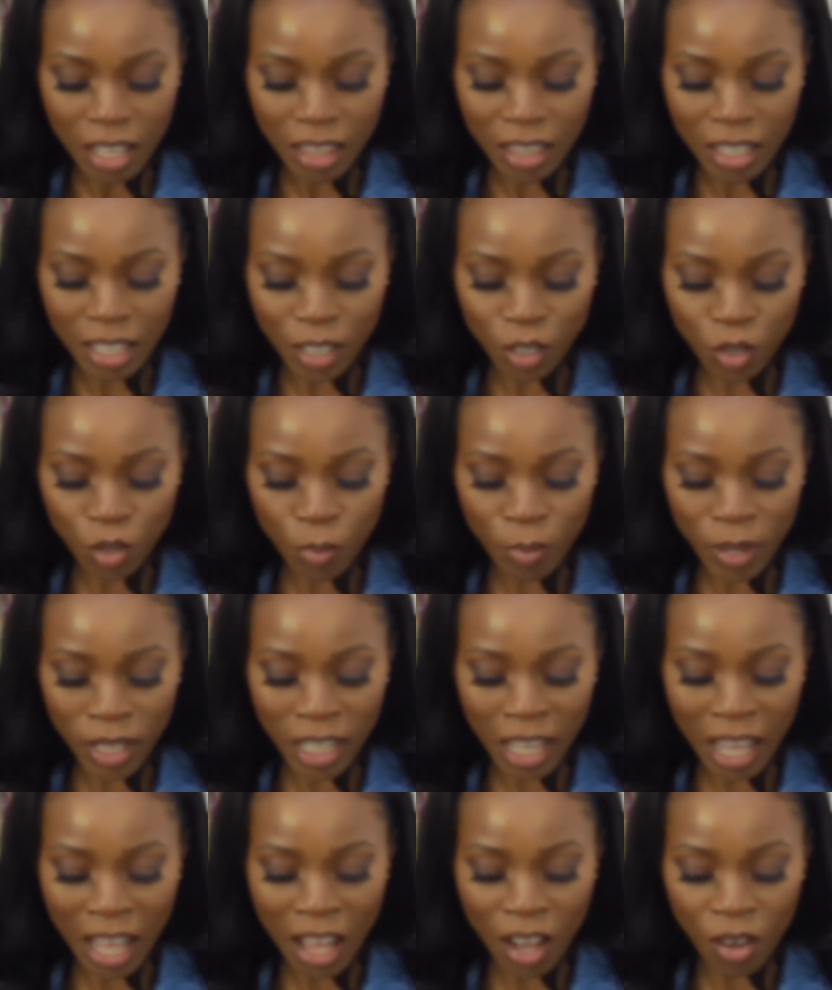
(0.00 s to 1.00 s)
There are so
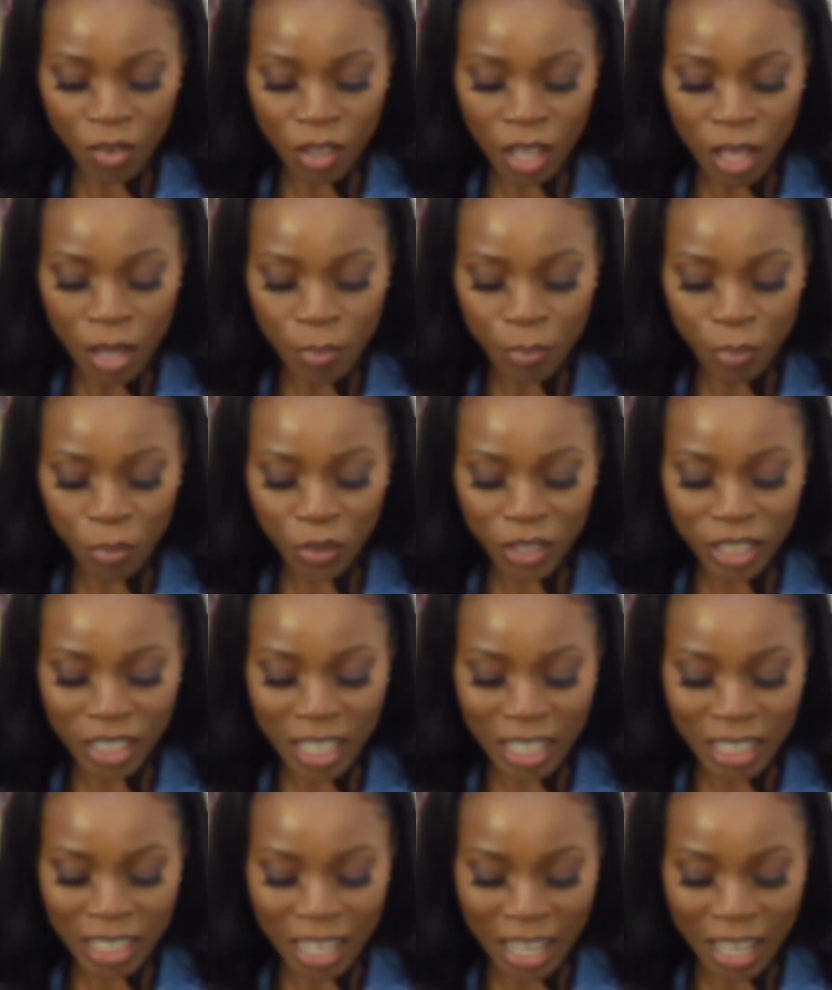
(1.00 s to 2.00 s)
many
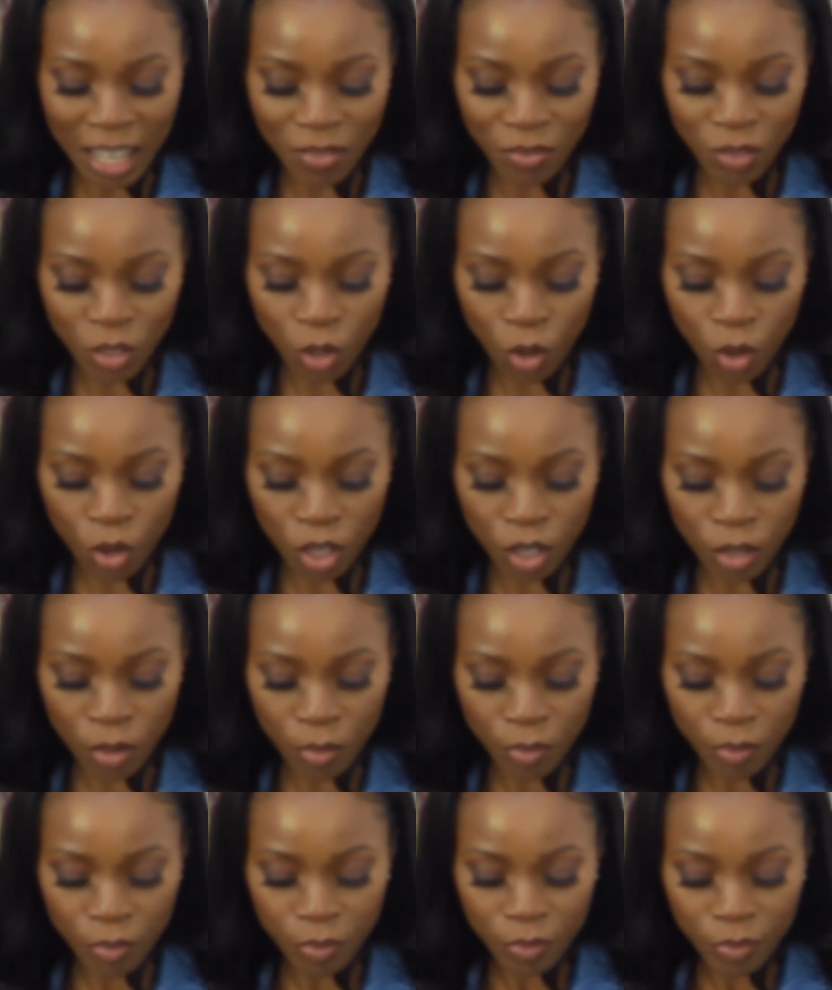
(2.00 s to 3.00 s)
presets I have done,
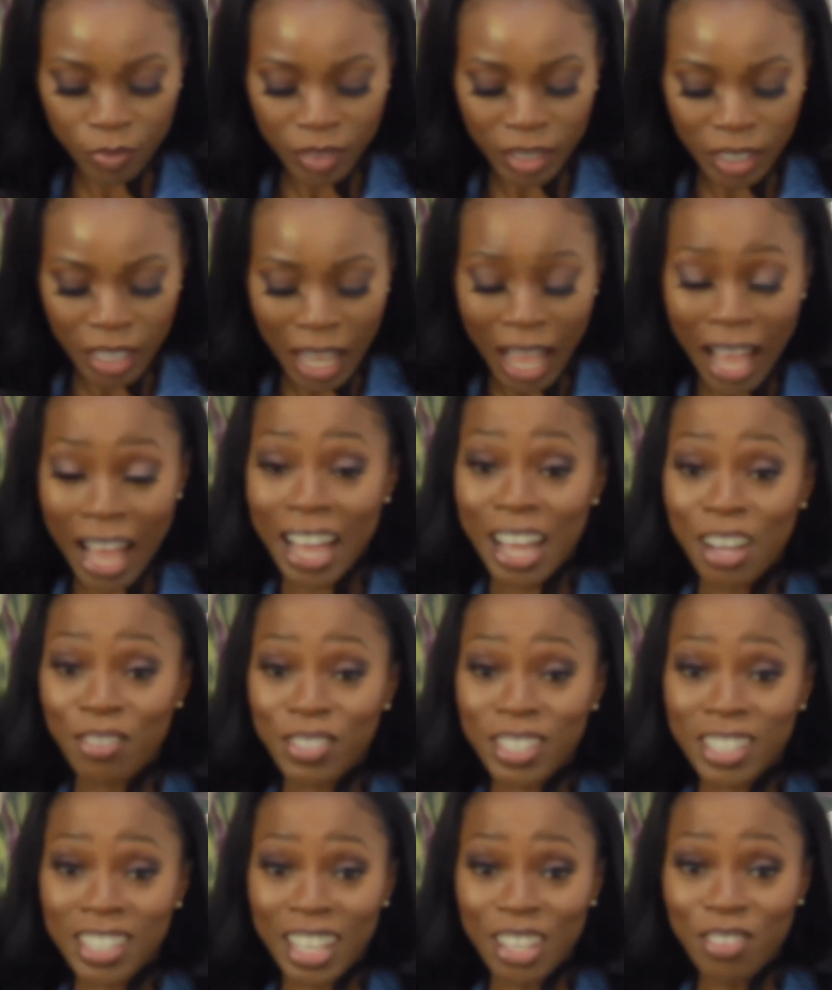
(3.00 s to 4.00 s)
I have
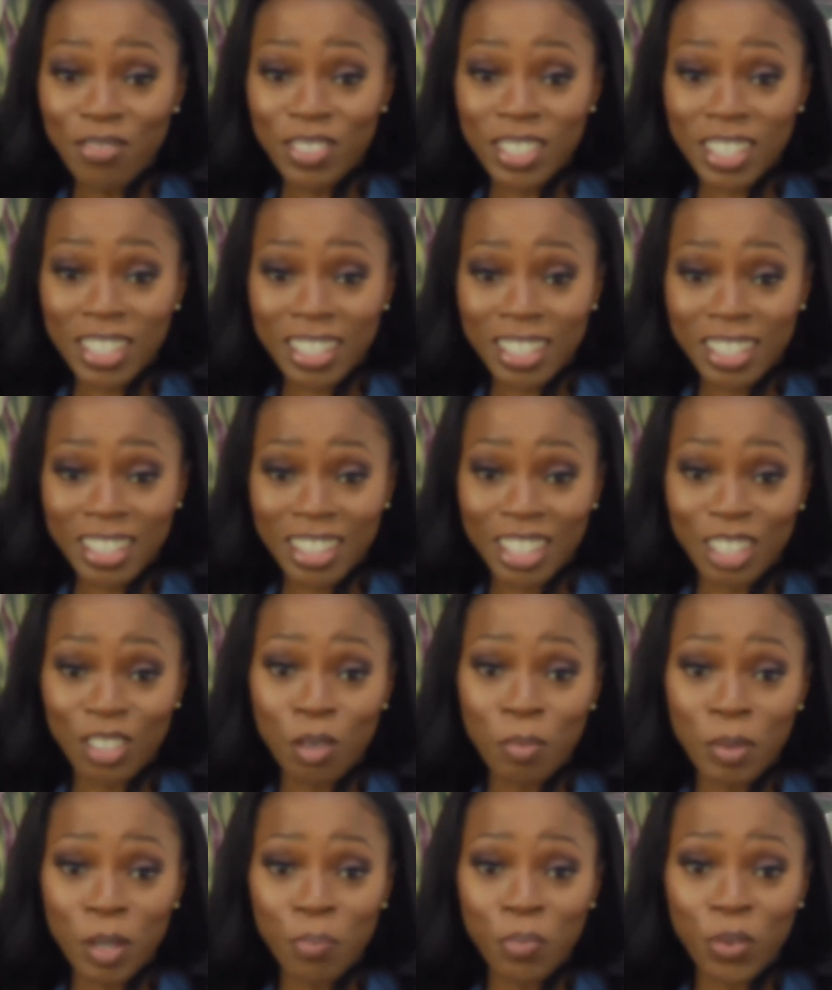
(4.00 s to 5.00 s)
saved. There's so
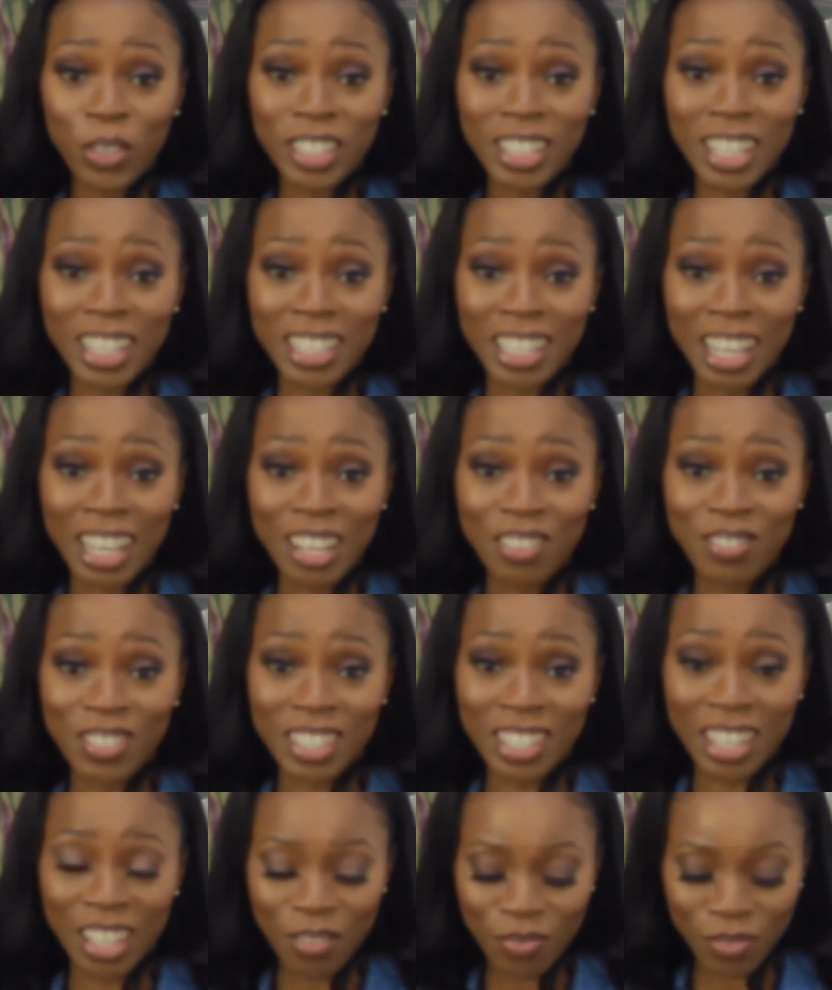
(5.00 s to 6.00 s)
many presets I have
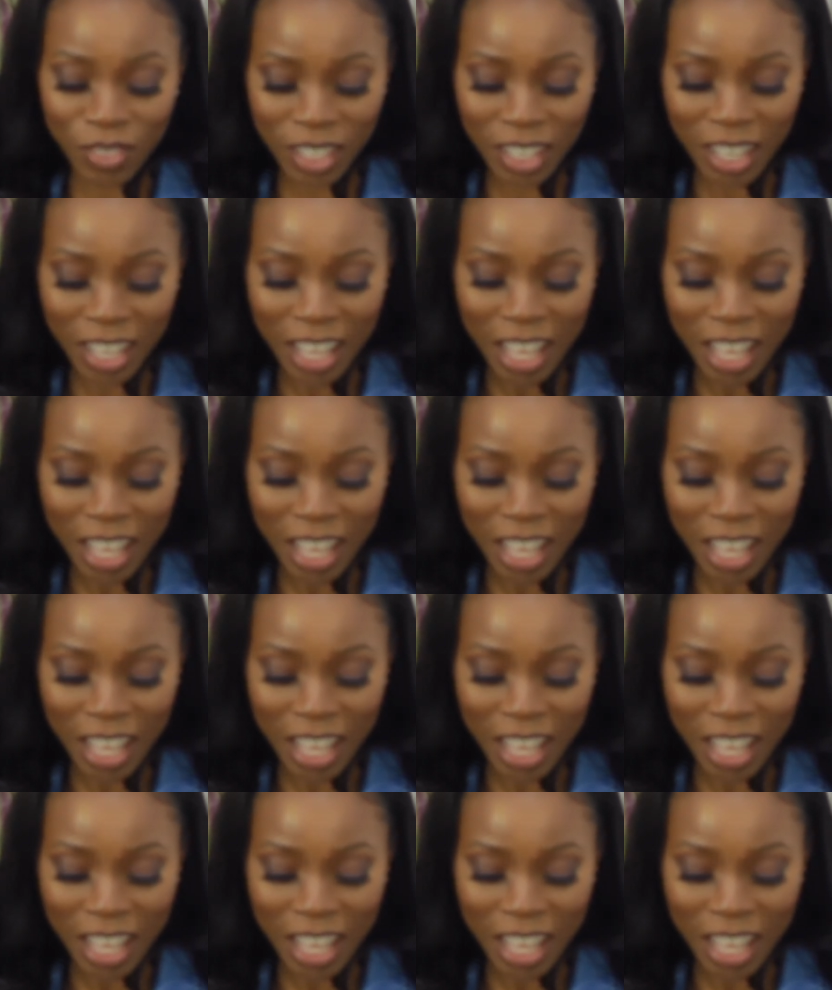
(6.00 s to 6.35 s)
saved.